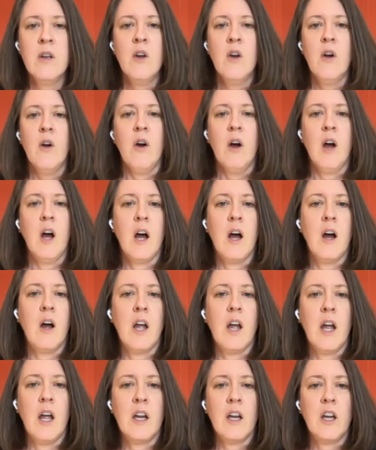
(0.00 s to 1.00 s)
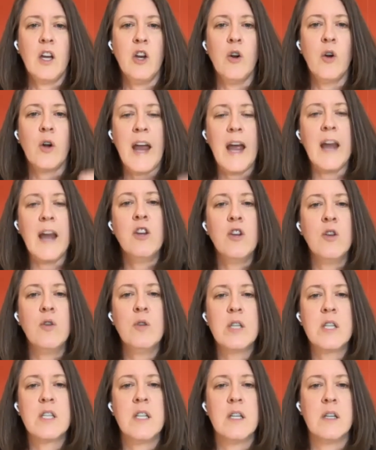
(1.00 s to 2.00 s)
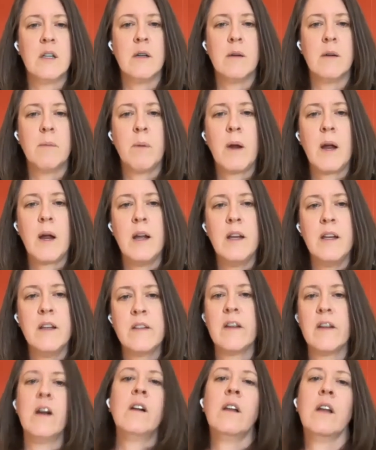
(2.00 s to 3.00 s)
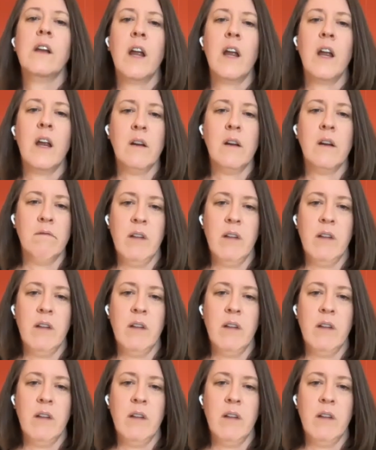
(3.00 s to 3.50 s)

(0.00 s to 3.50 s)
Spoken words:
can you still consolidate